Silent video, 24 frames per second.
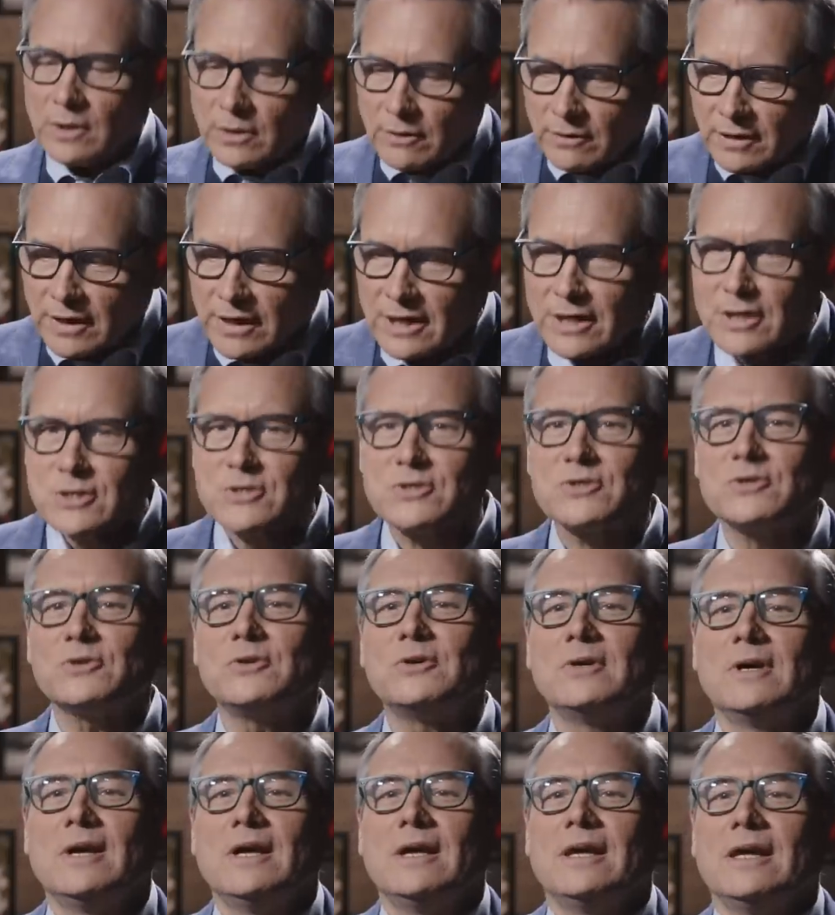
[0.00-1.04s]
are your
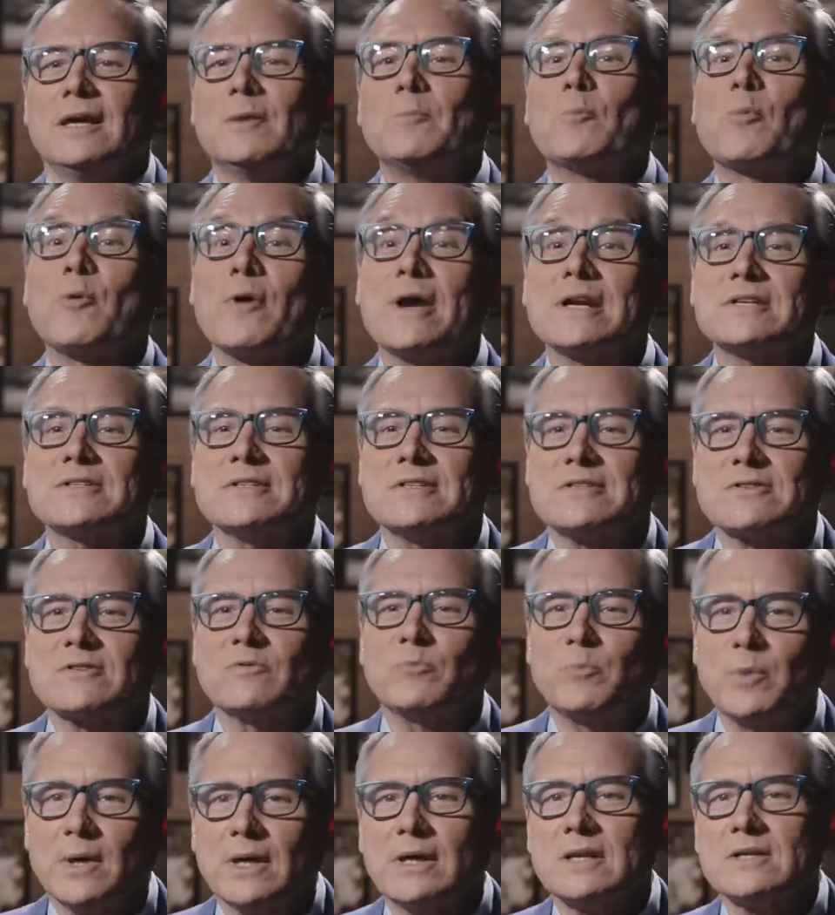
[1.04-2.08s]
initial impressions
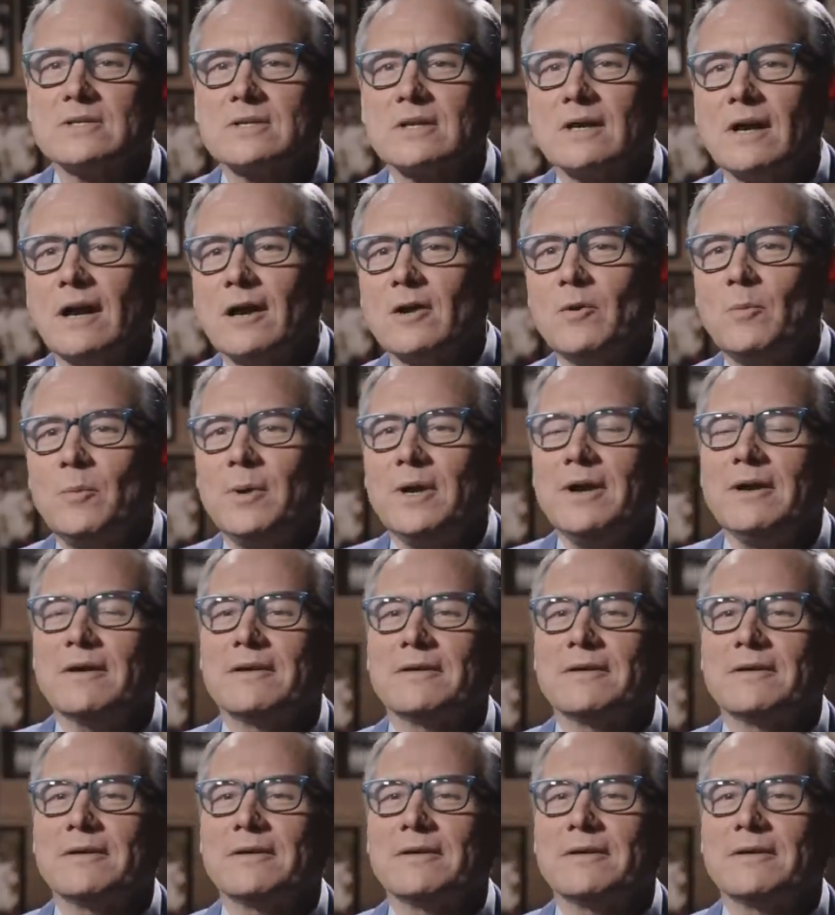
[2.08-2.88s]
of being a Chicago Bear?